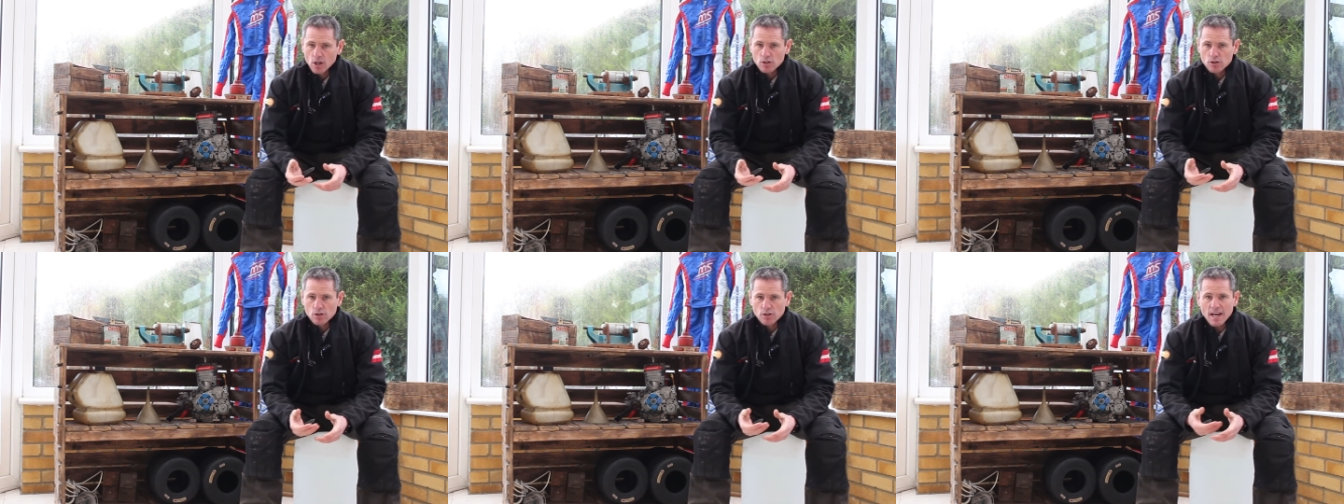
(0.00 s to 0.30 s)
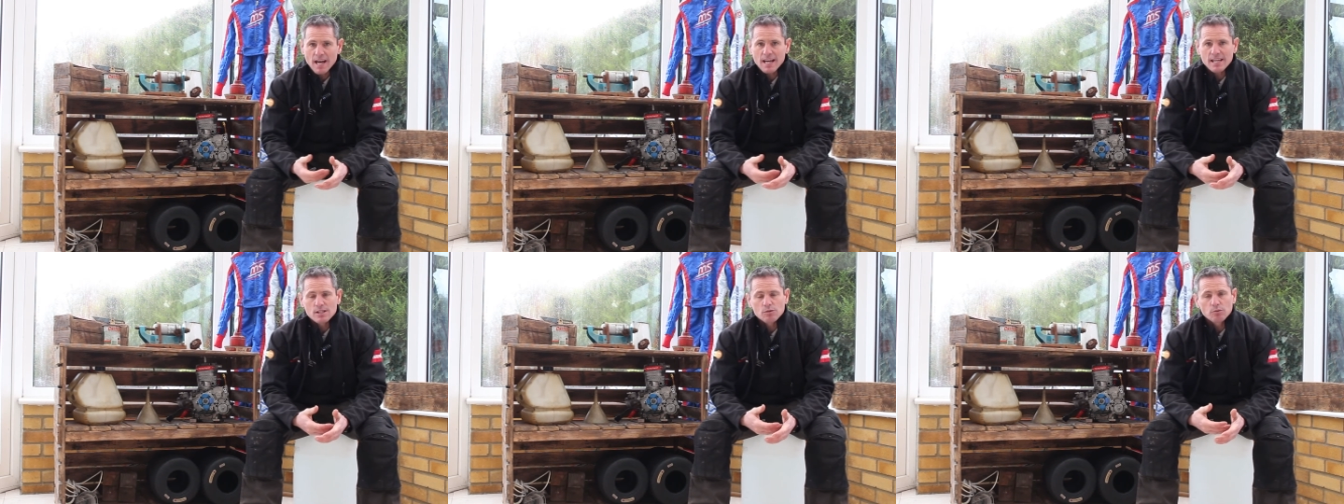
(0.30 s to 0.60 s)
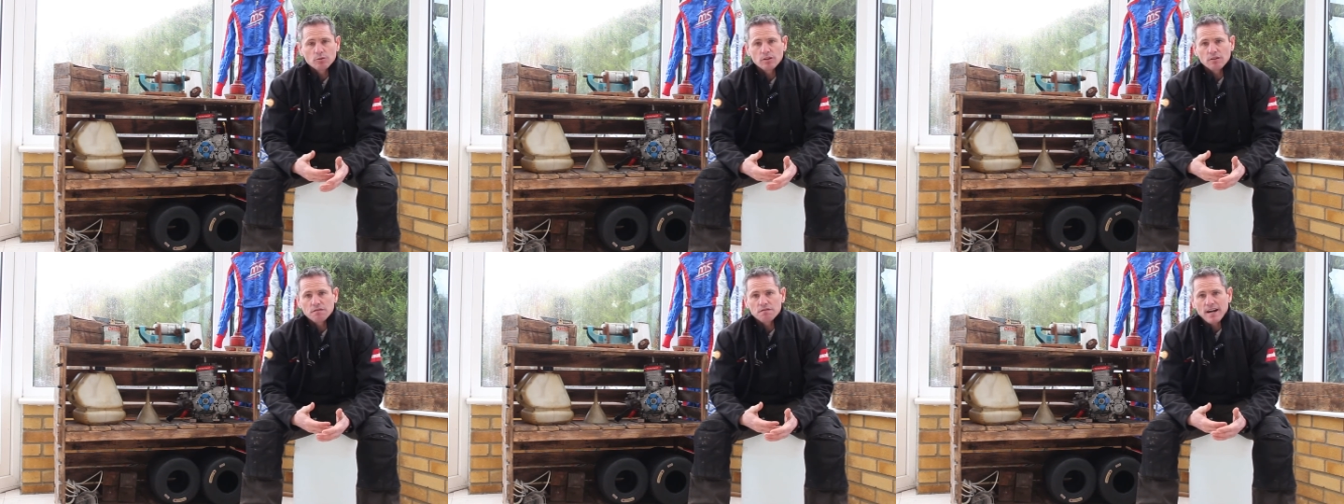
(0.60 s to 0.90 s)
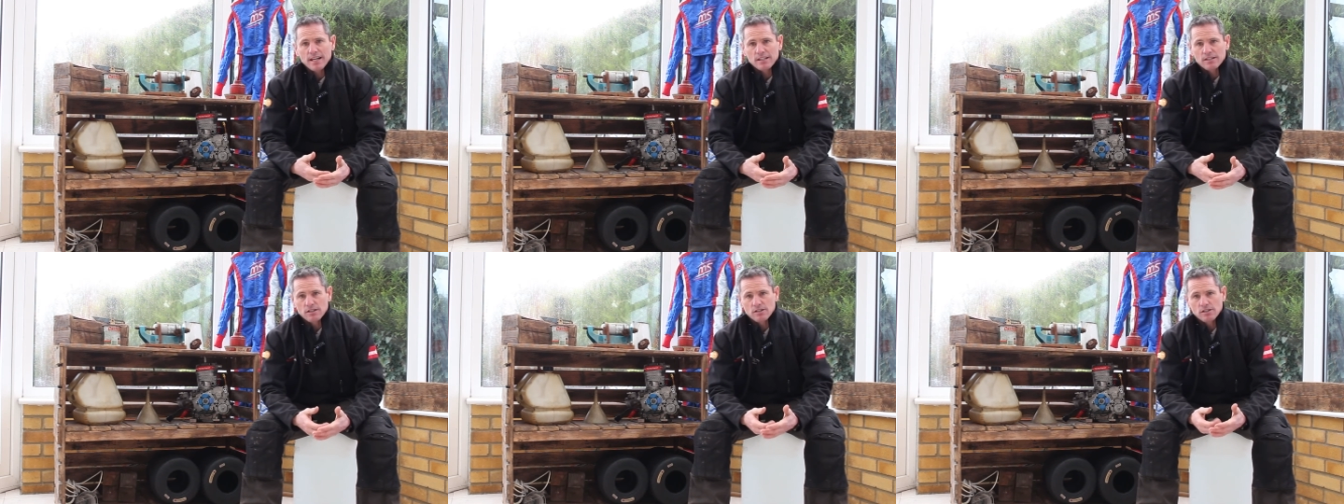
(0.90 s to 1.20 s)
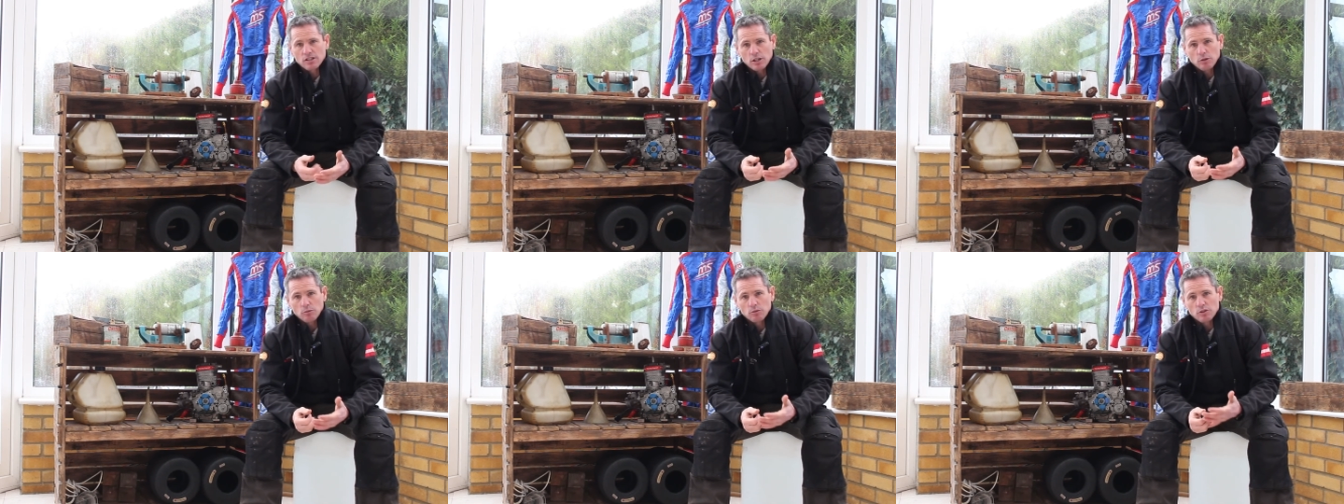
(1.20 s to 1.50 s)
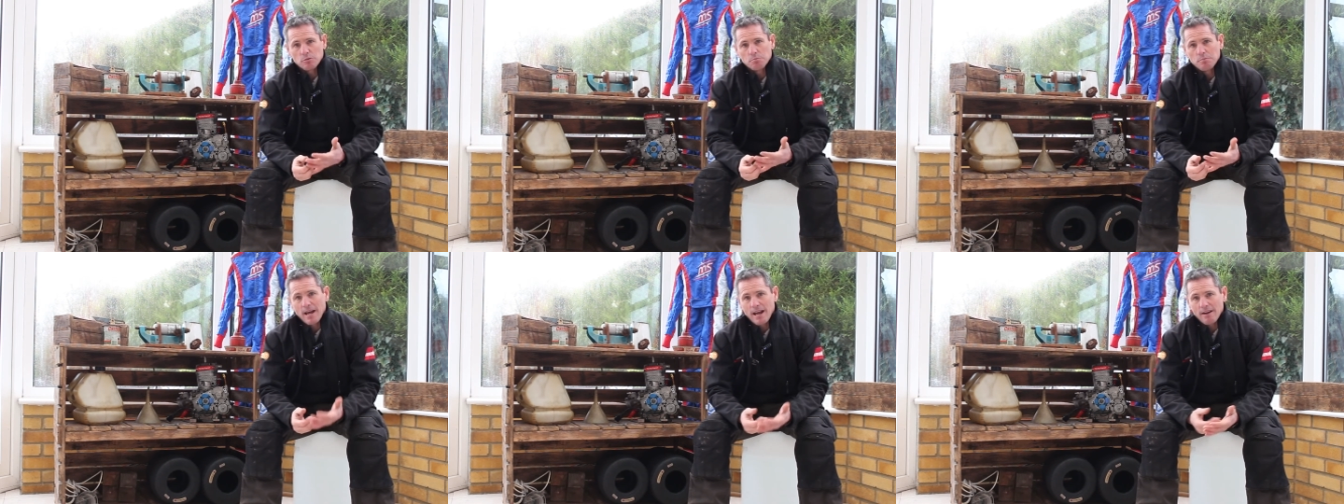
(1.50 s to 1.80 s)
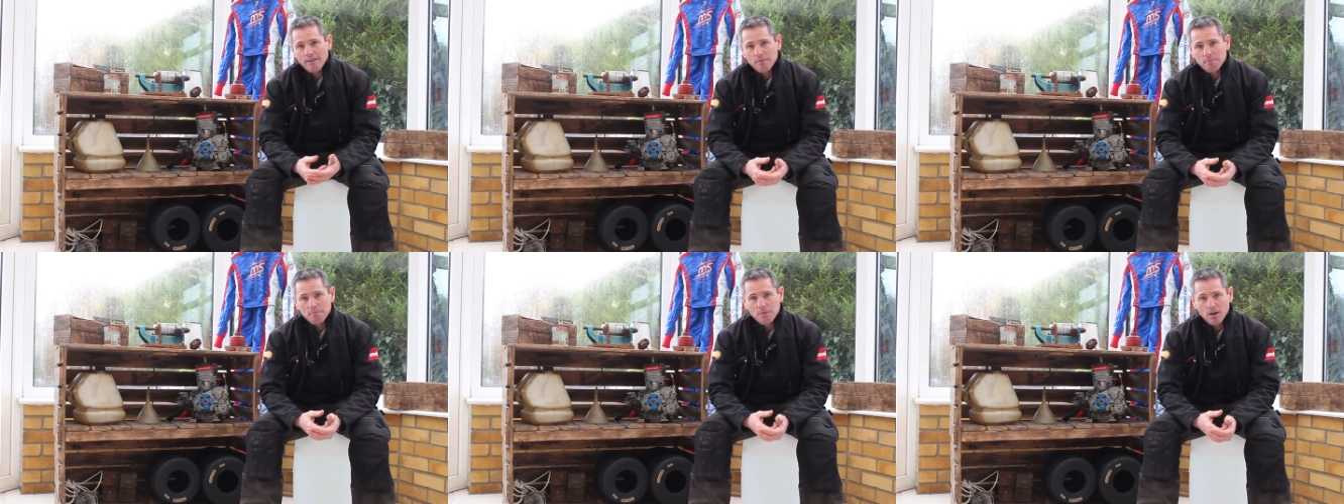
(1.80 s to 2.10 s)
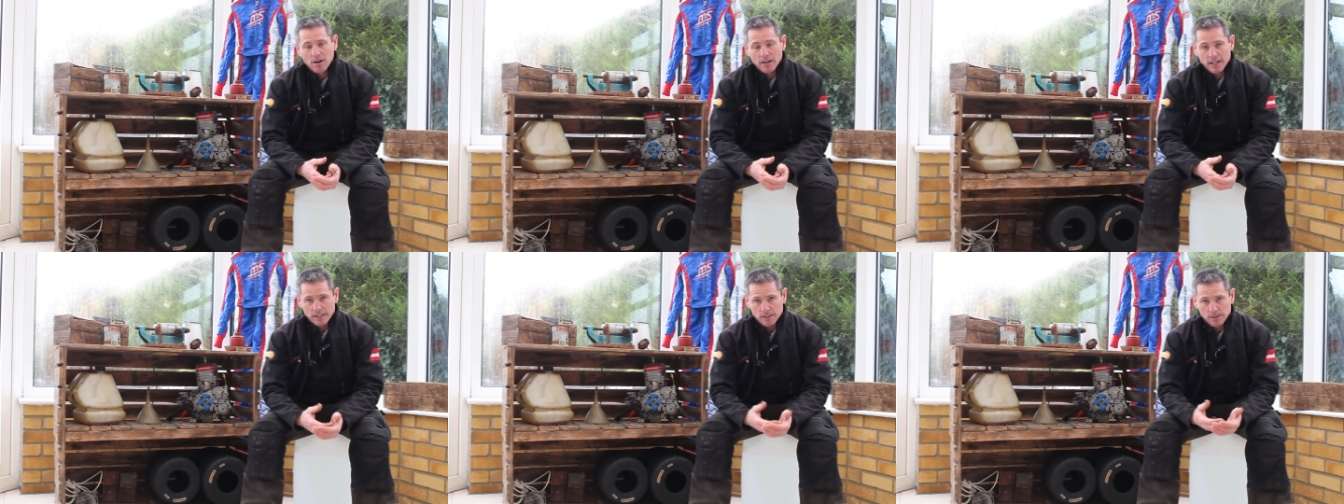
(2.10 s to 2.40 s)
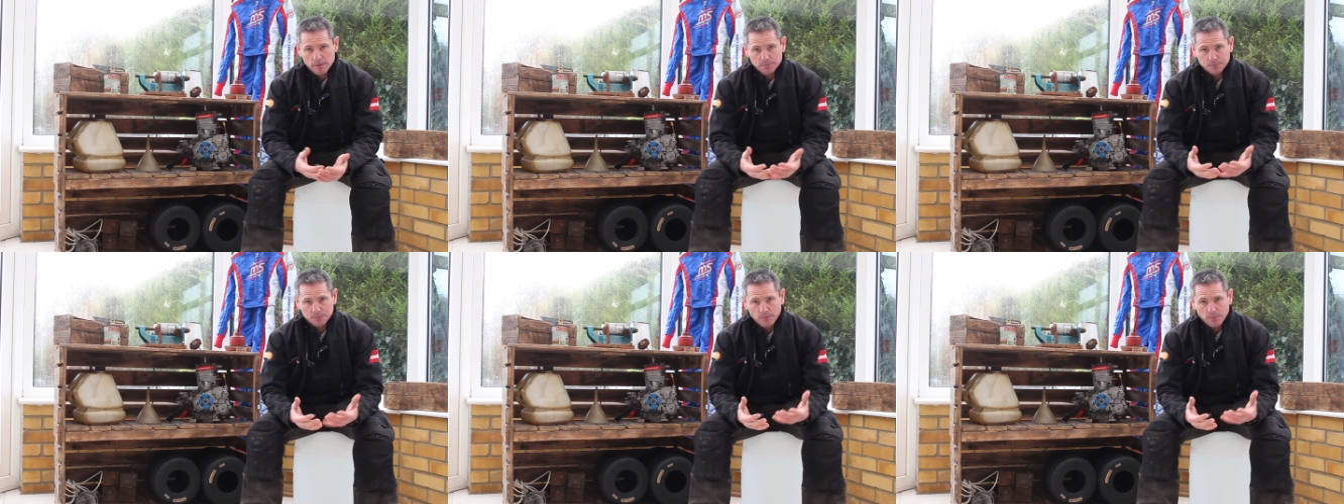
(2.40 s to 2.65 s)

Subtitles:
So that is one of the factors that you want to bear in mind.